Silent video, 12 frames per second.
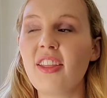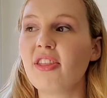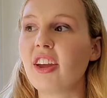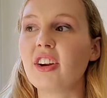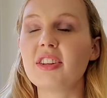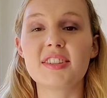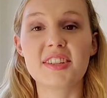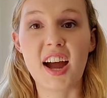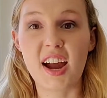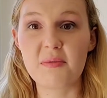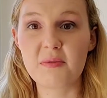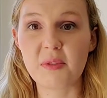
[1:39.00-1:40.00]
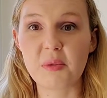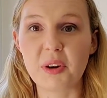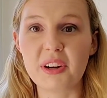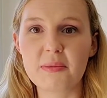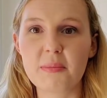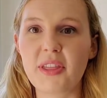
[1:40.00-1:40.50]
There is a time for
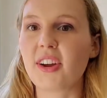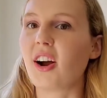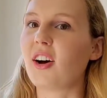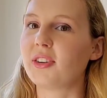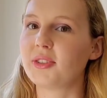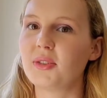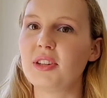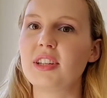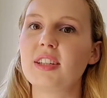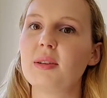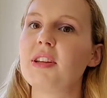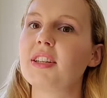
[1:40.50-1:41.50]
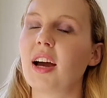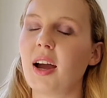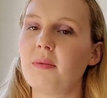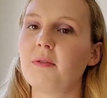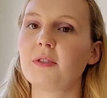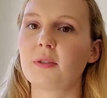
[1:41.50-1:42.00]
work, but there also needs to be
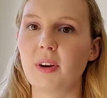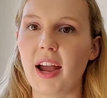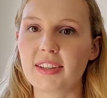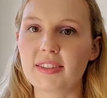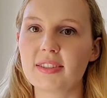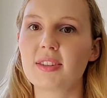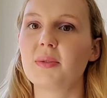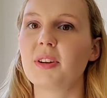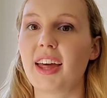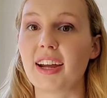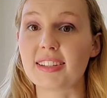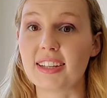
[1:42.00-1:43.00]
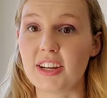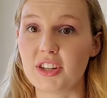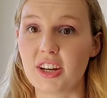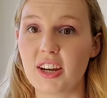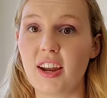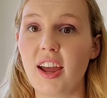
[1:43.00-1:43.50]
time for rest,
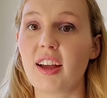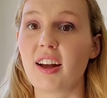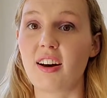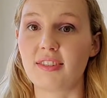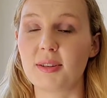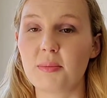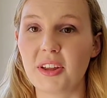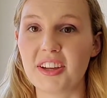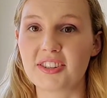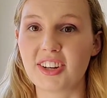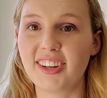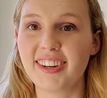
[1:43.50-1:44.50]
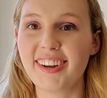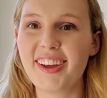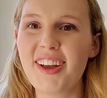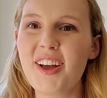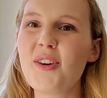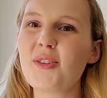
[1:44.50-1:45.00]
relaxation, and contemplation.
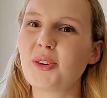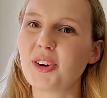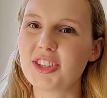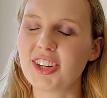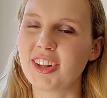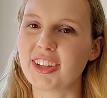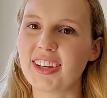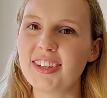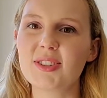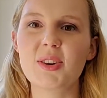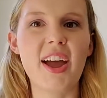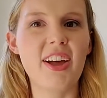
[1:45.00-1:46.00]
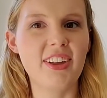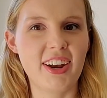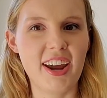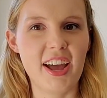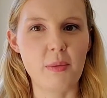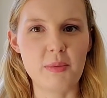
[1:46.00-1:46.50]
Fortunately, Souheil and
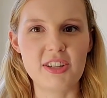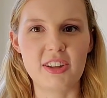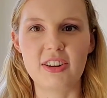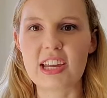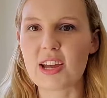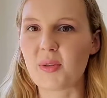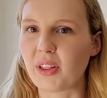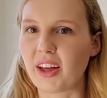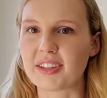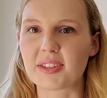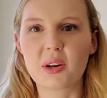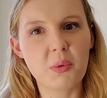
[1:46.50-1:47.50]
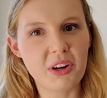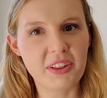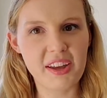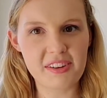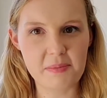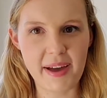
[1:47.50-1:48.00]
I help each other equalize our
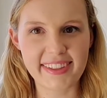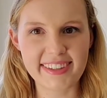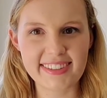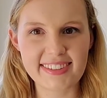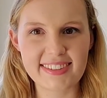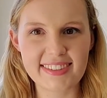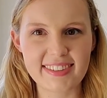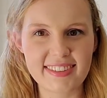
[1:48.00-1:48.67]
work-life balance.